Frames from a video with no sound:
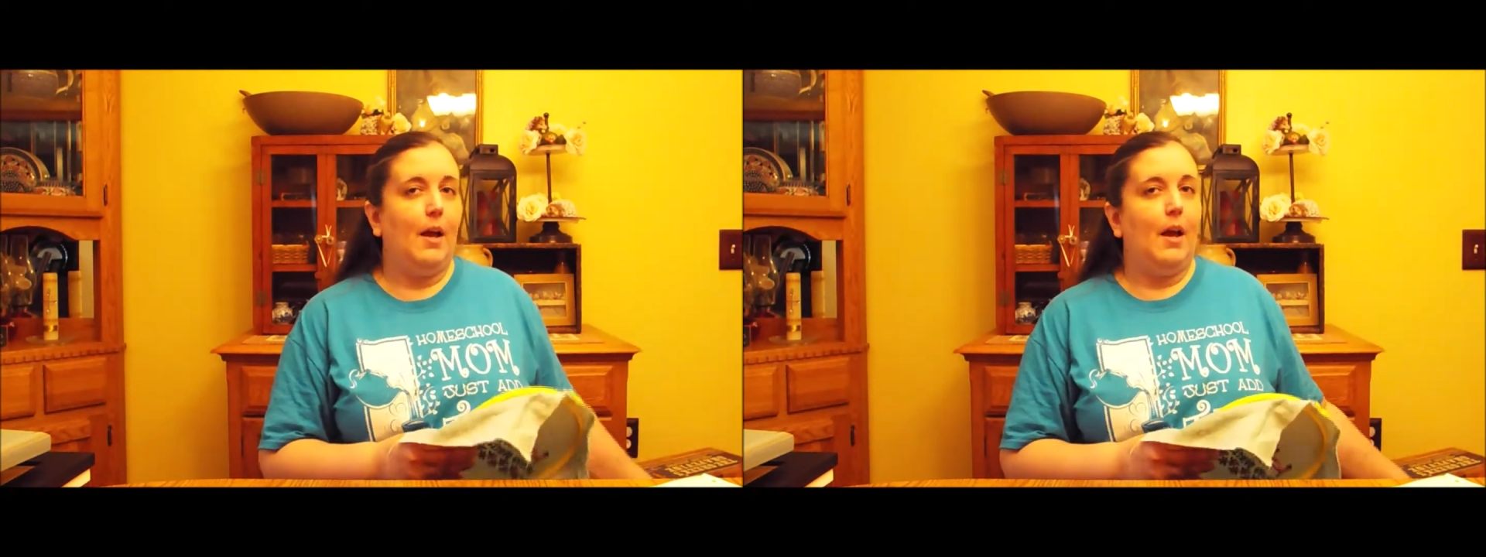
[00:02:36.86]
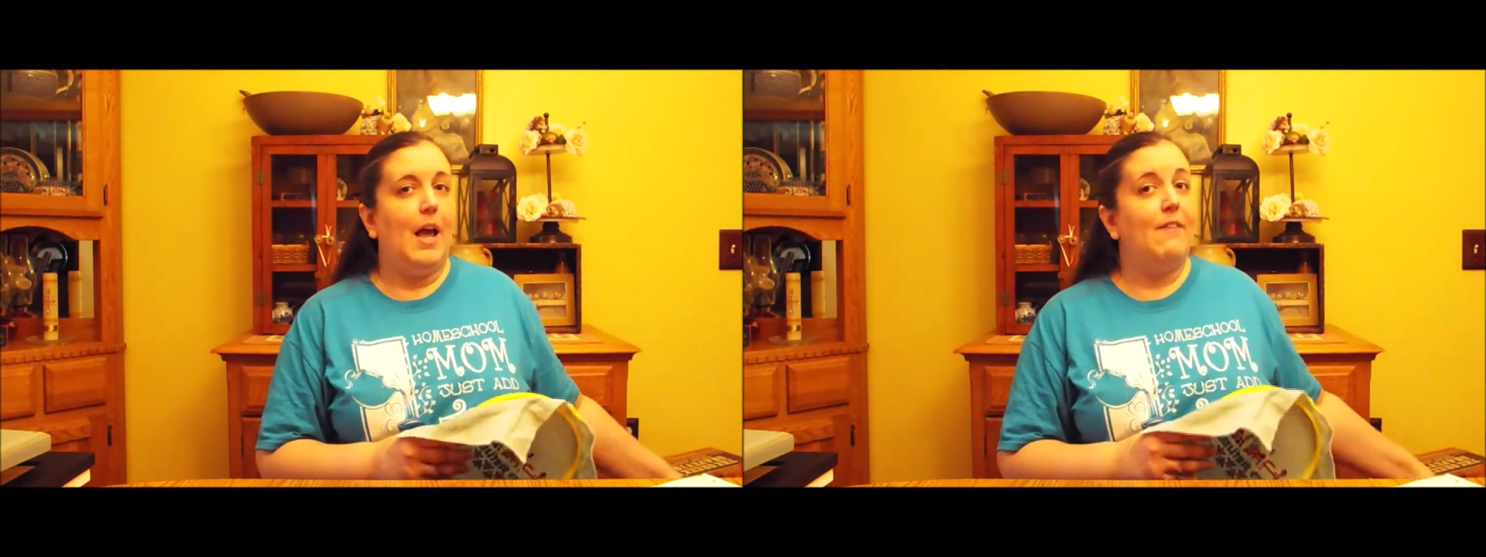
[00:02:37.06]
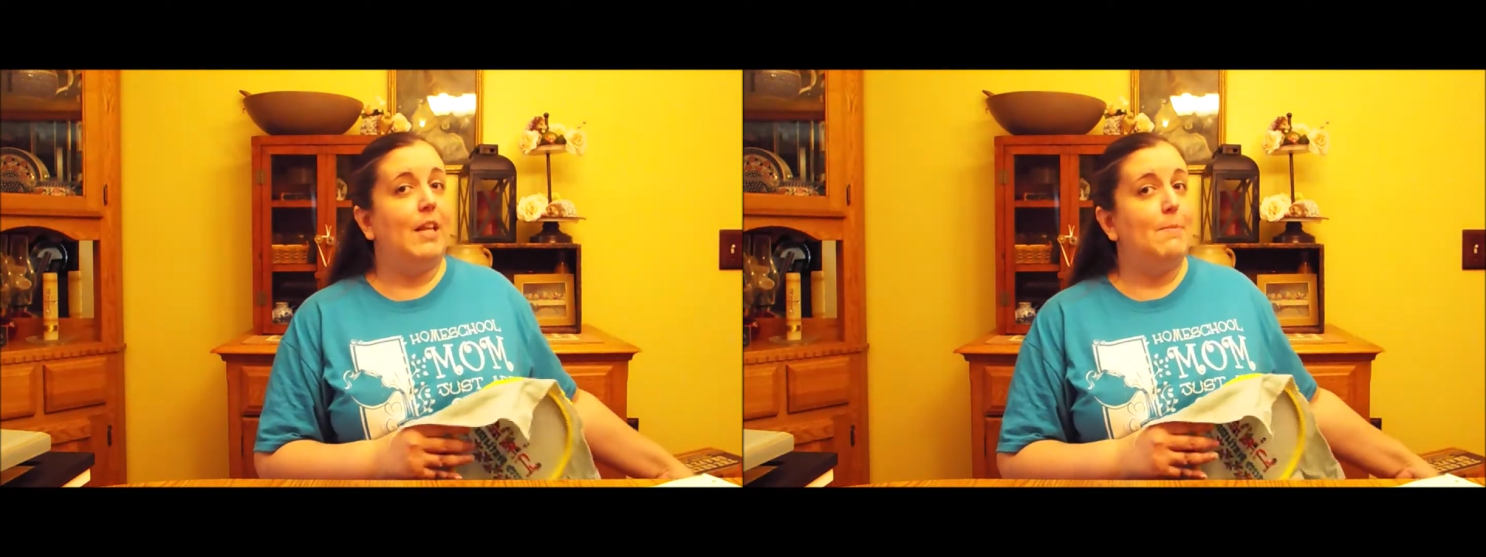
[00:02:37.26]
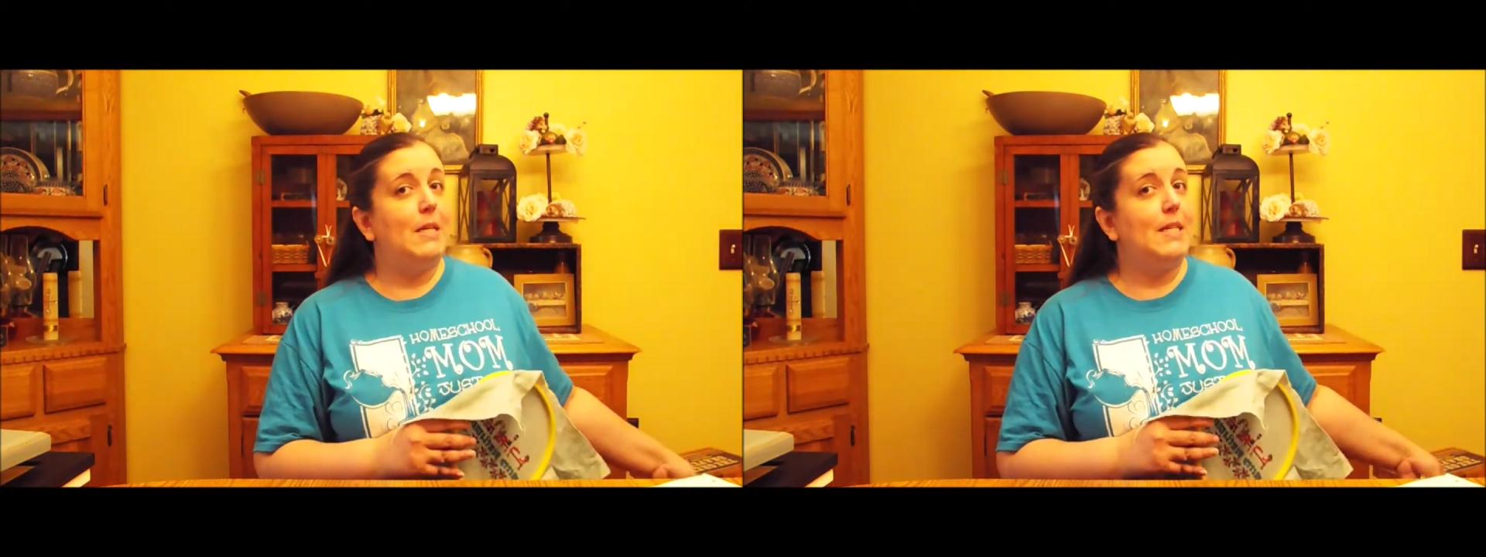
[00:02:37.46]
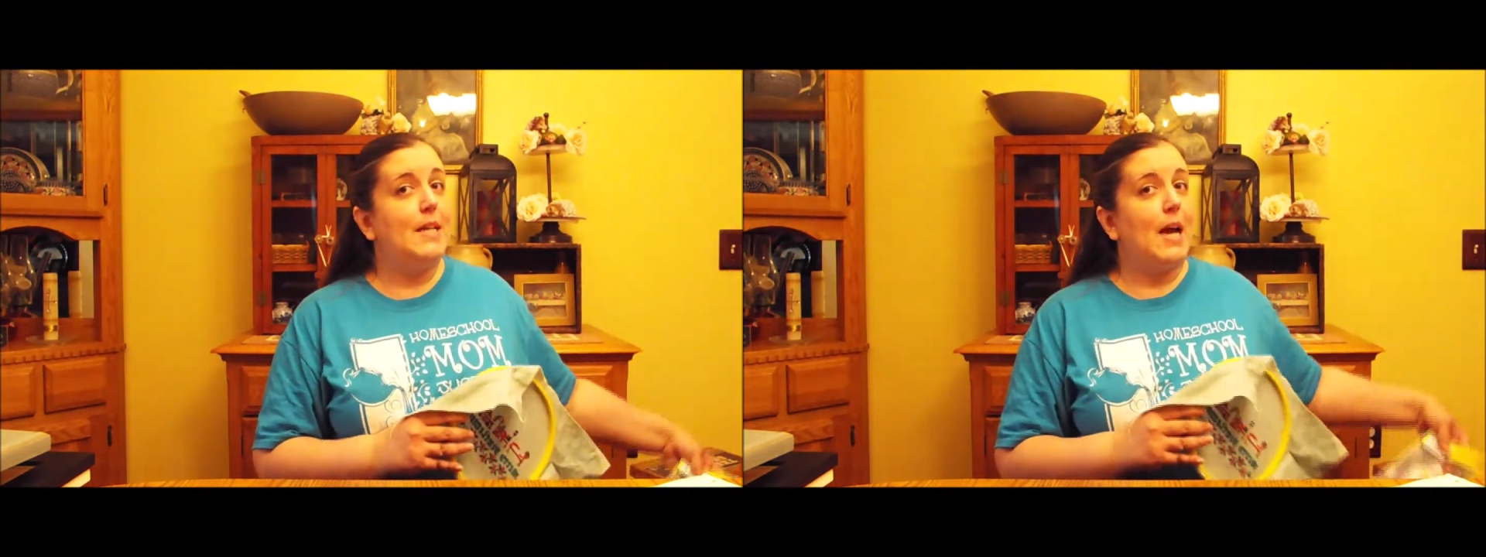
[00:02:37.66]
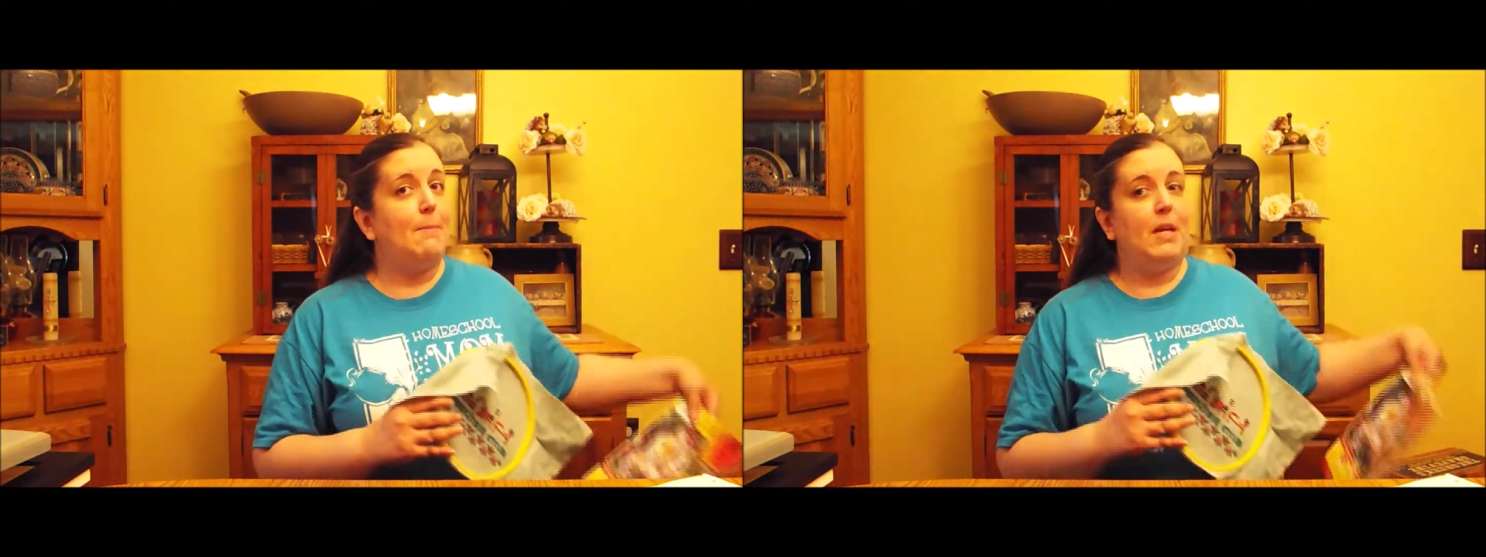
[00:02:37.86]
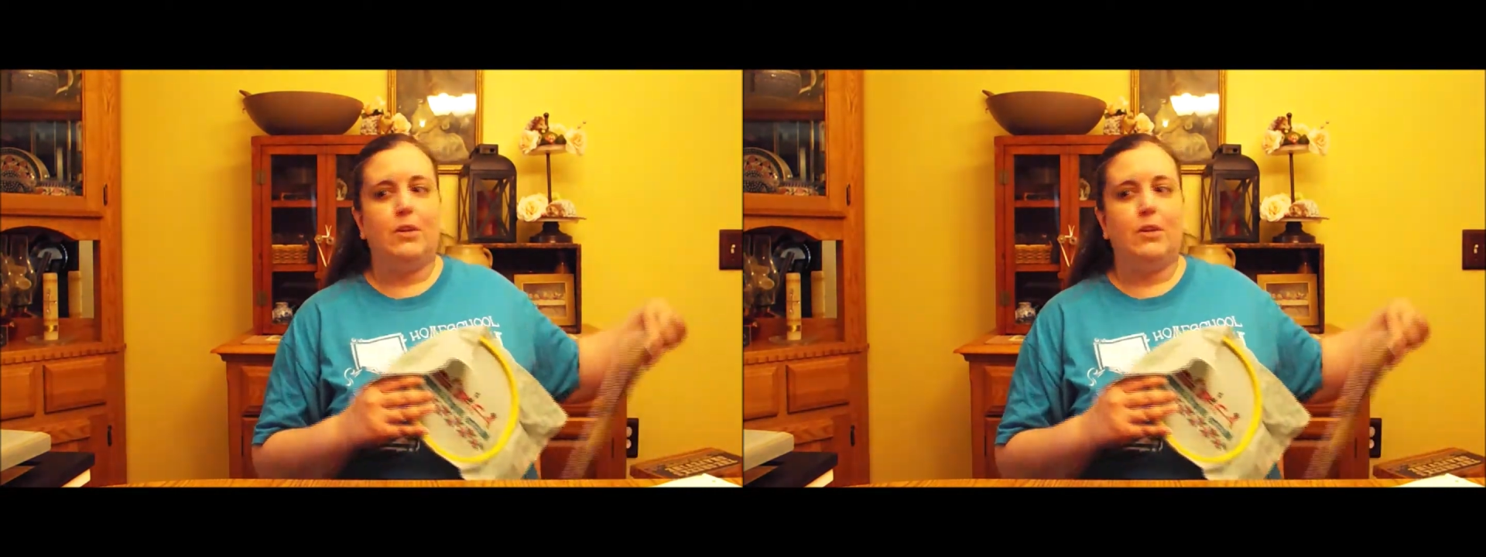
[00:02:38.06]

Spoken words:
I have a limited time here,